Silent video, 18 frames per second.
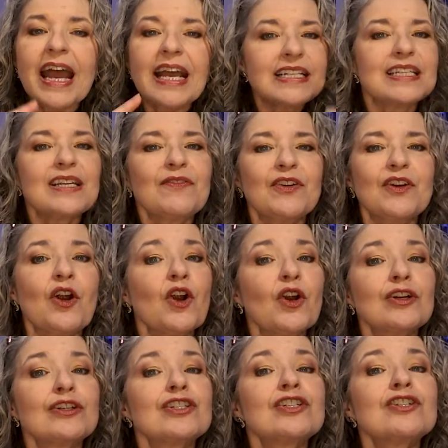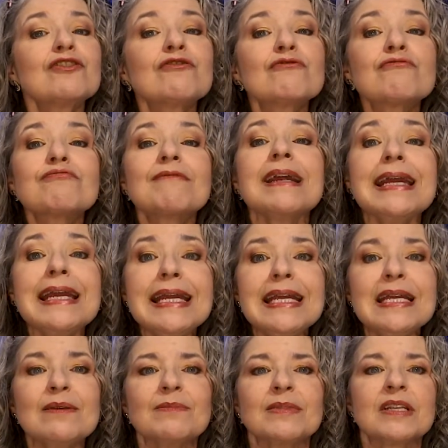has even heard
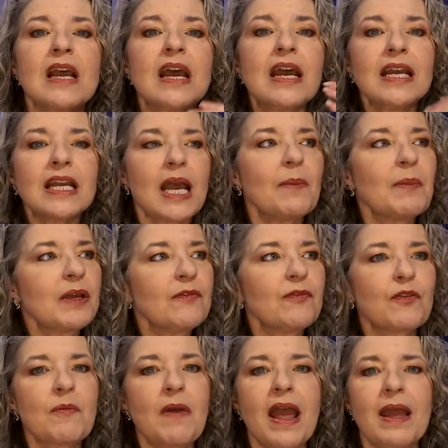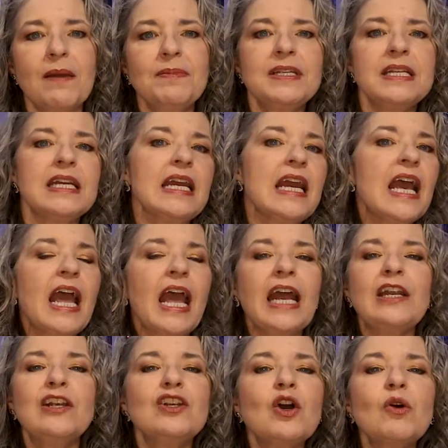screams coming from empty
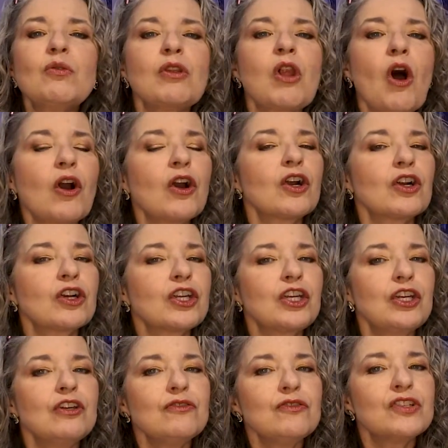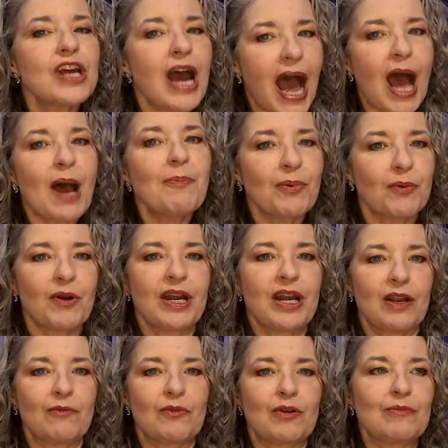and no longer used
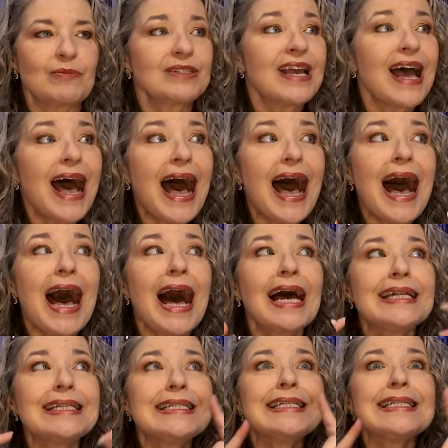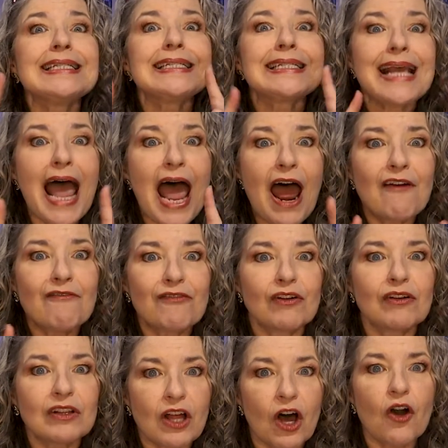operating rooms on
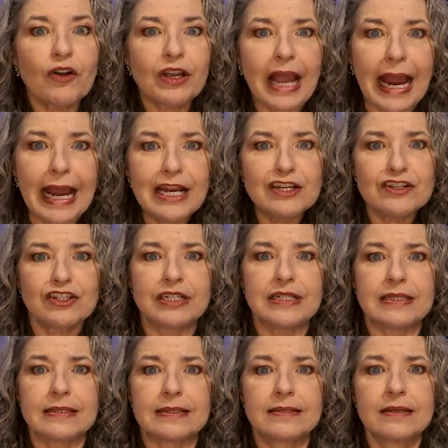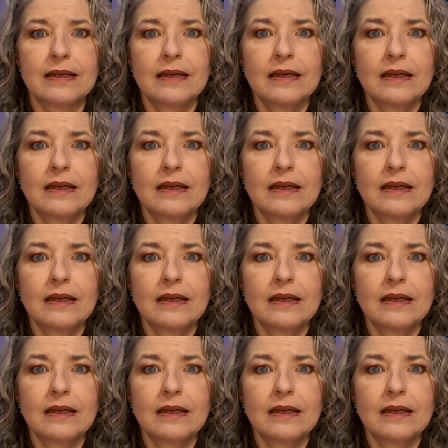several occasions.